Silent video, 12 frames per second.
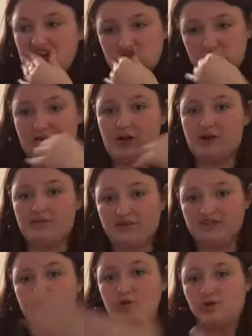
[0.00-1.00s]
She'll be going to
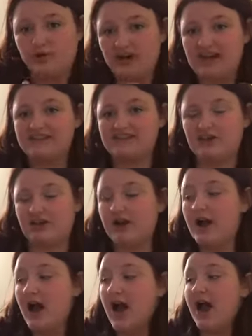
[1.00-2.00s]
preschool or Head Start.
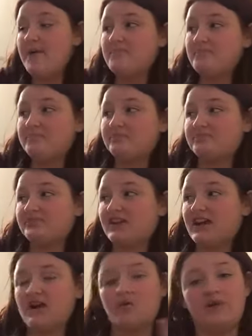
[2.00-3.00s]

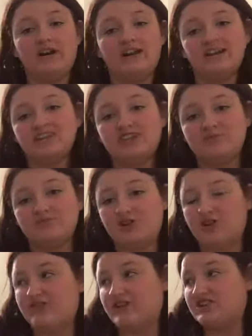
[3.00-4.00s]
And I want to get a jump
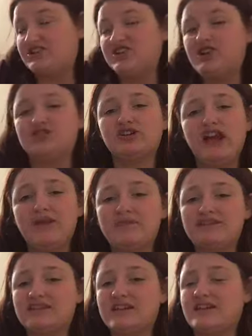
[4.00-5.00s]
start on things. She knows her
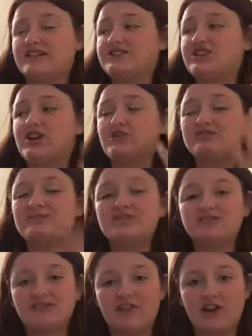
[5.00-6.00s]
ABCs. She knows
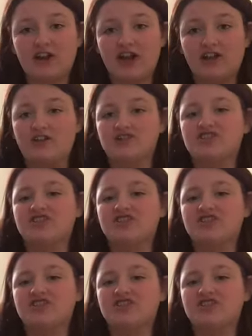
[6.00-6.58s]
most of her colors.